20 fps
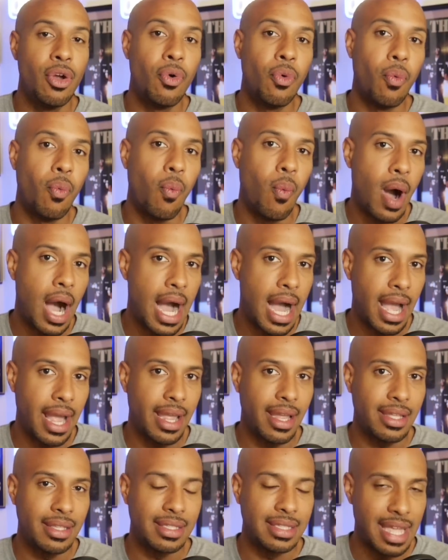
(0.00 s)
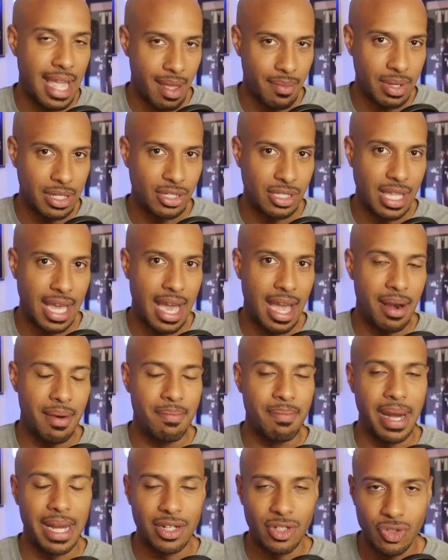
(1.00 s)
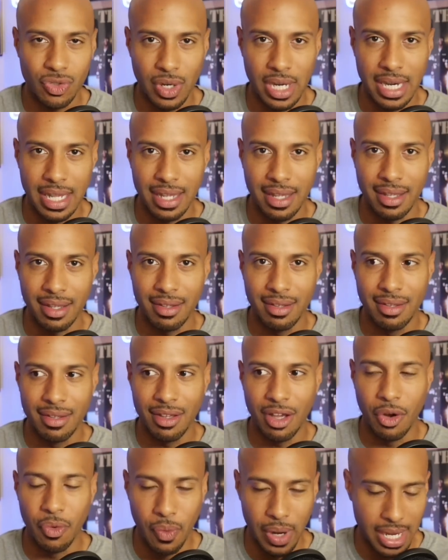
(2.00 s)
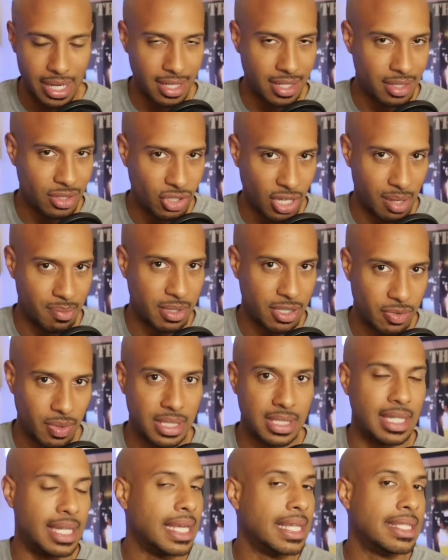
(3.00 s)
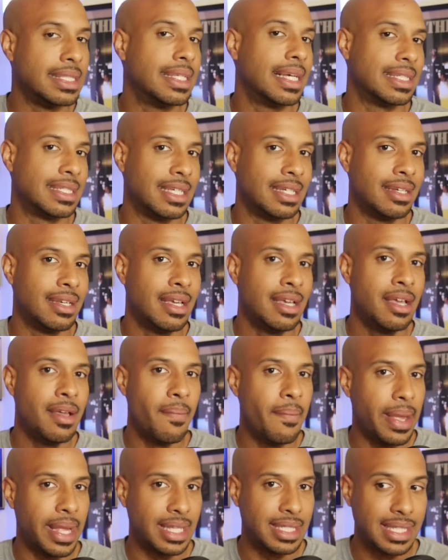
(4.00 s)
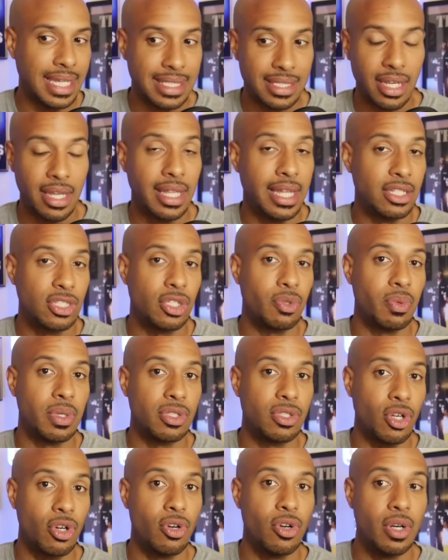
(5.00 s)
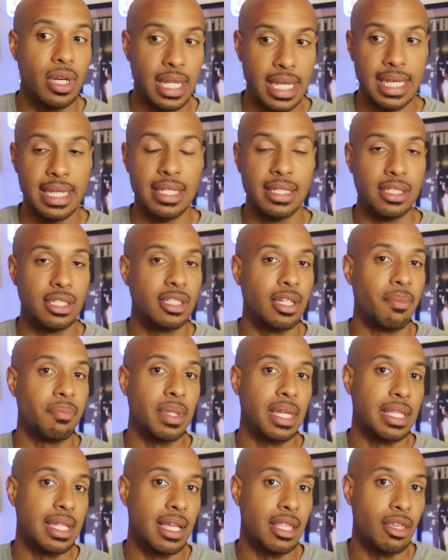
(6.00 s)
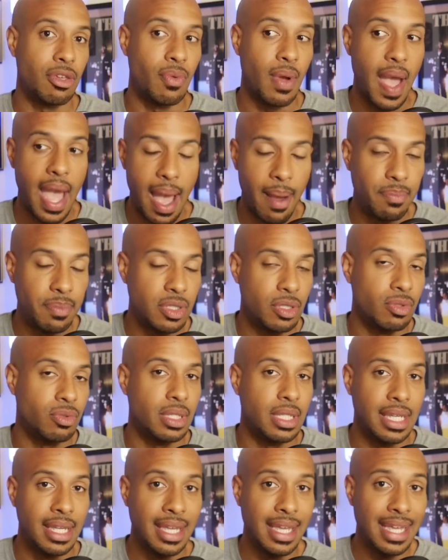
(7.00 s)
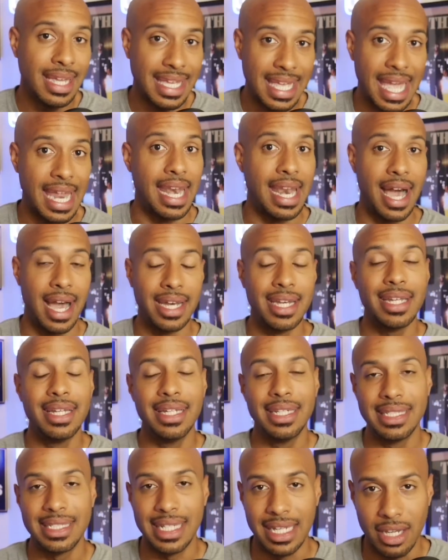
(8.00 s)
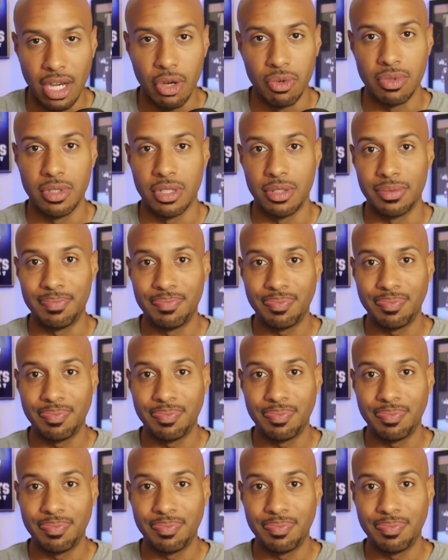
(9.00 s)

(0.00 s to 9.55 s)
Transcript: Why damage that by trading away Jameis Winston? It doesn't make sense unless the return is something that you absolutely cannot say no to.